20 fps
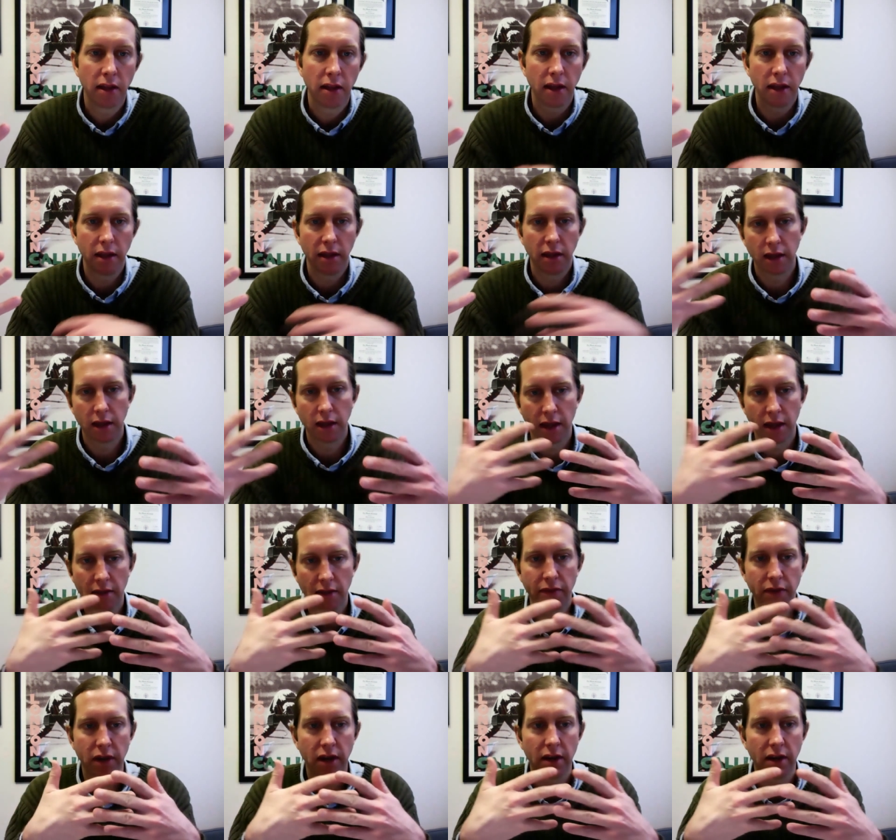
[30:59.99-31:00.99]
if
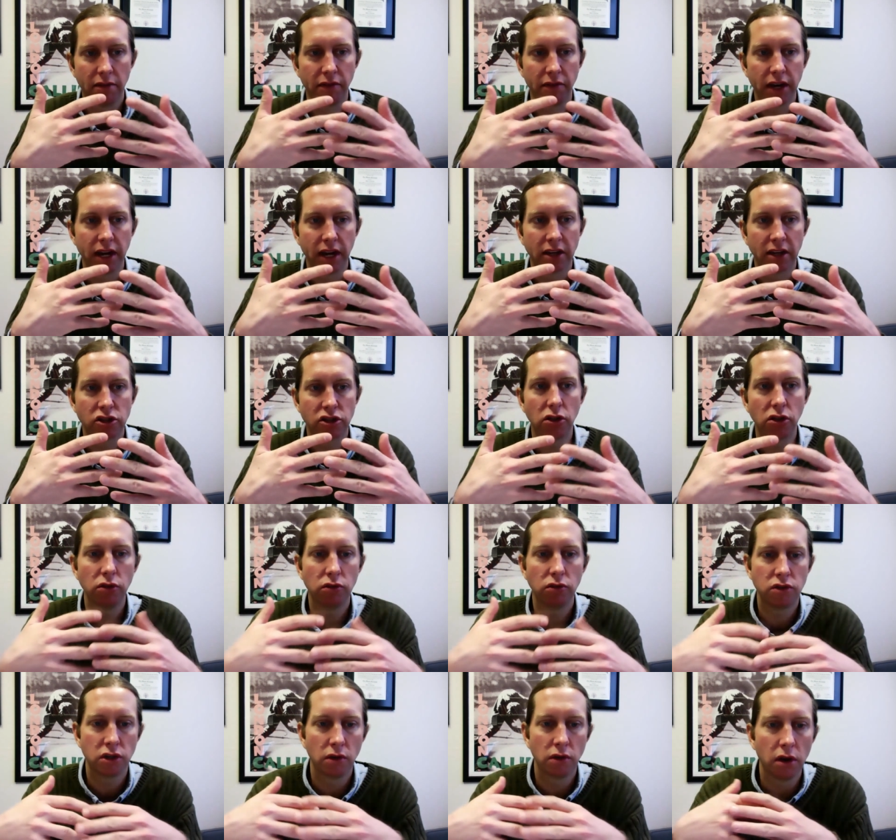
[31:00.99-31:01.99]
it
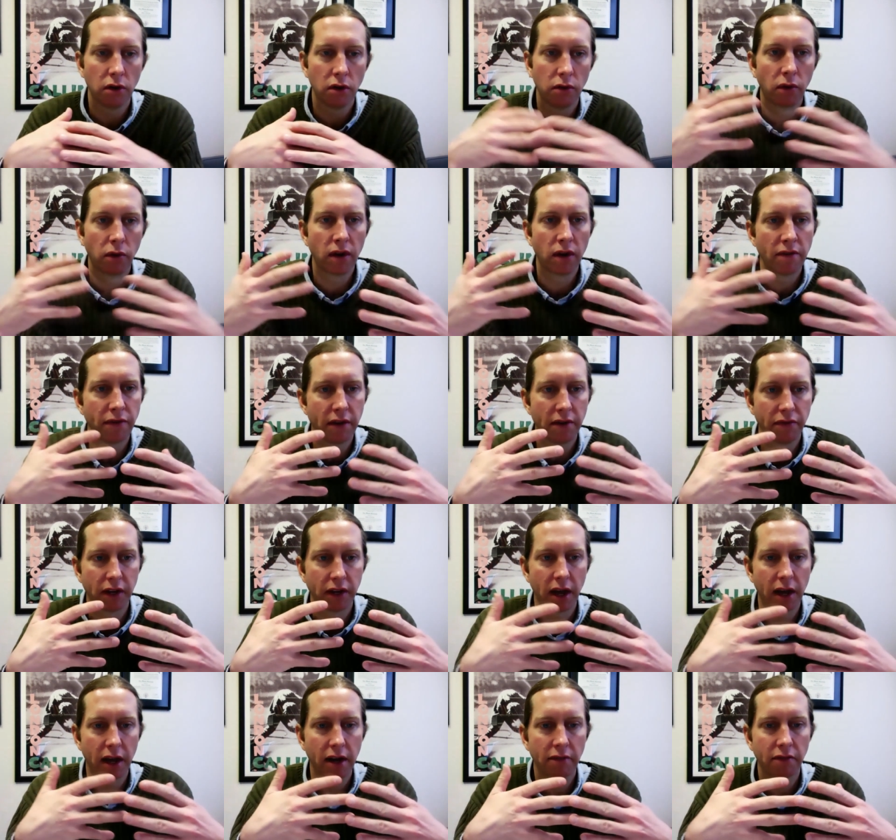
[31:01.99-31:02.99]
excludes your own, or if it
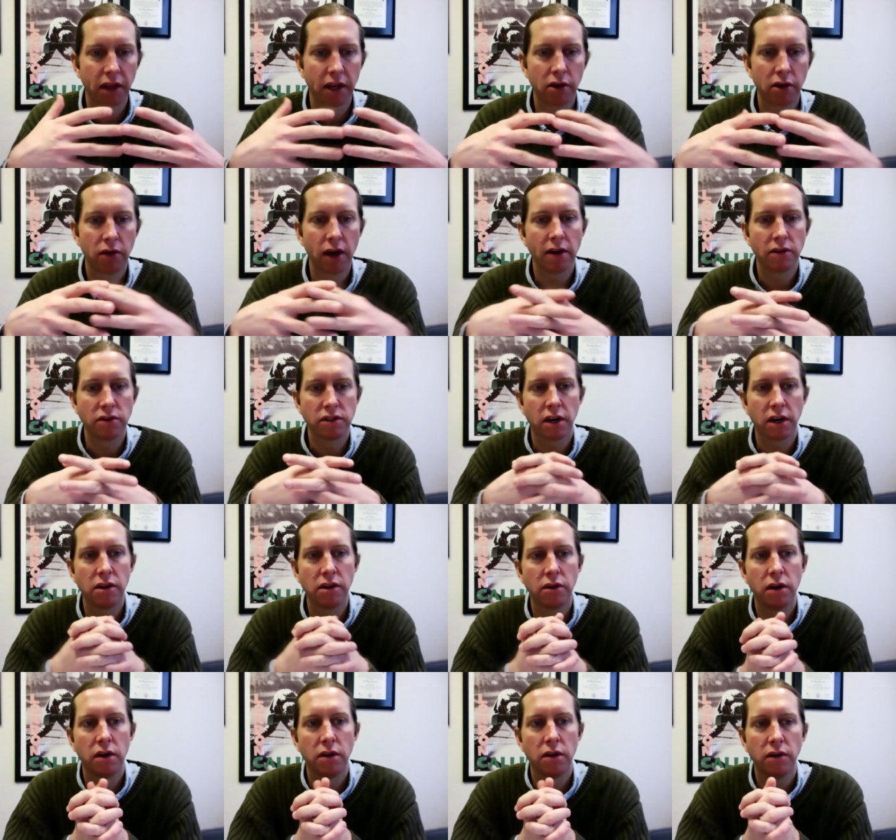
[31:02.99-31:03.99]
kind of like crowds out
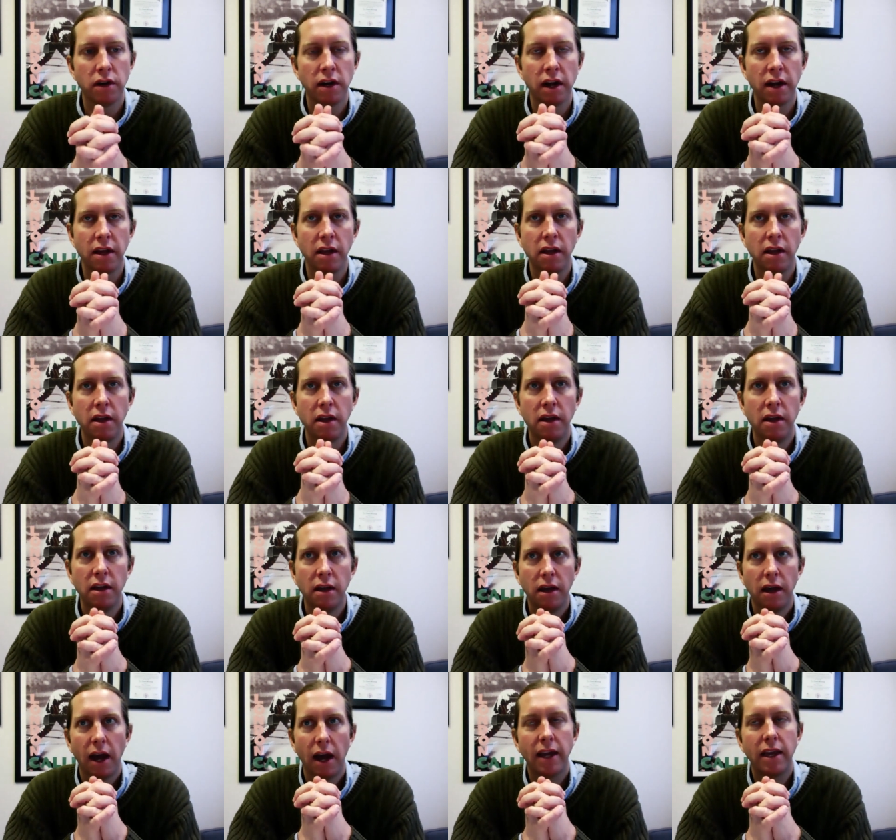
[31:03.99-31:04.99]
your own. And I